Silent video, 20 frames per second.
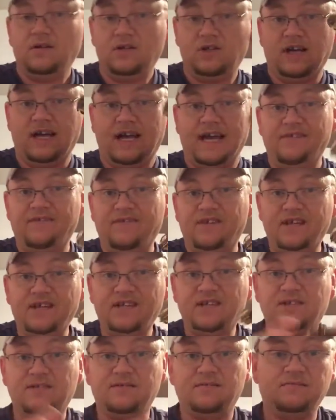So I have
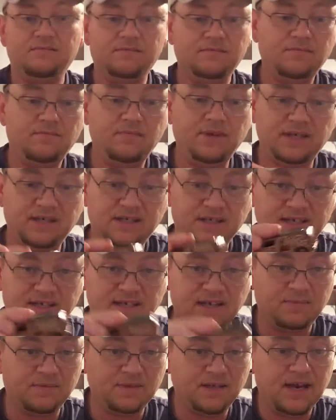this. Picked
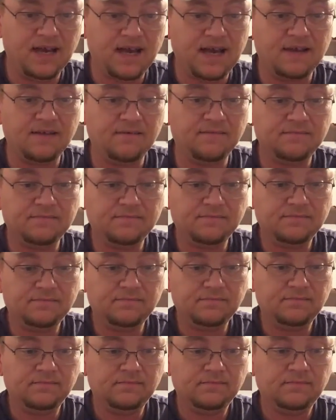this up today.
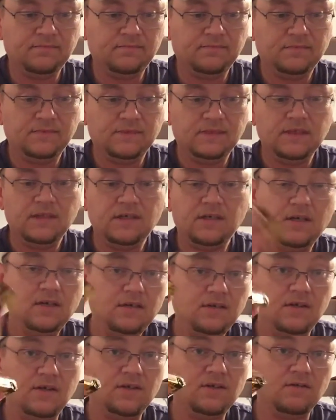
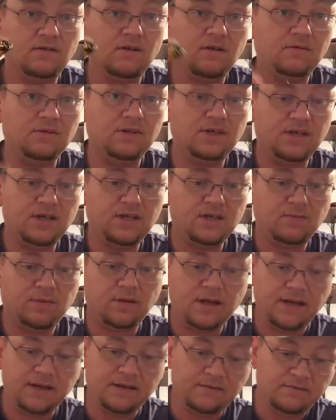This will go in the
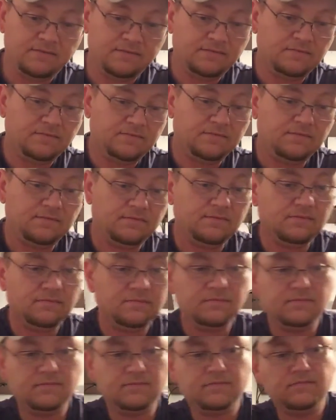display.
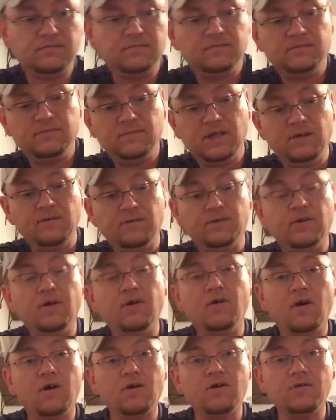It will
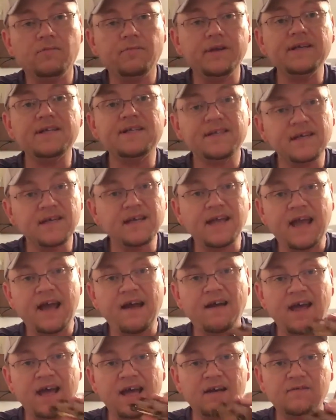no longer be sitting
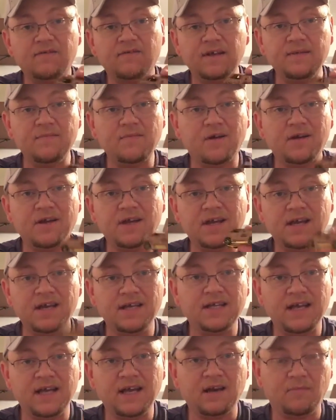out at a flea market
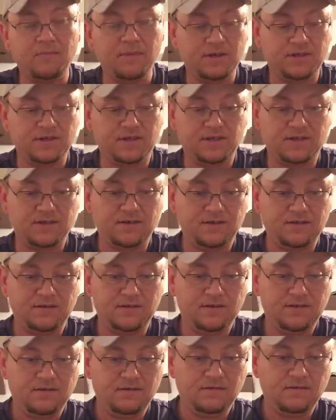in the elements.
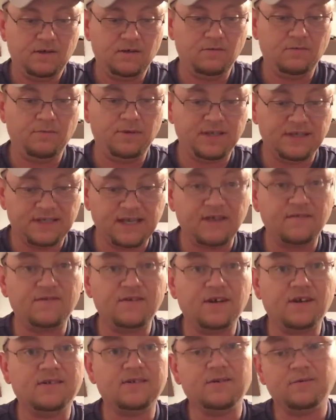It will be safe
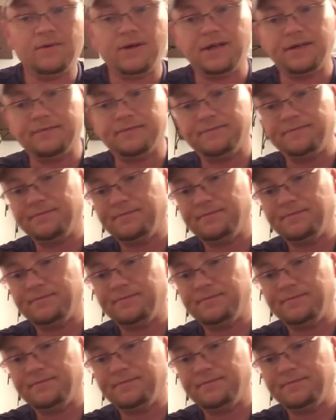tucked away.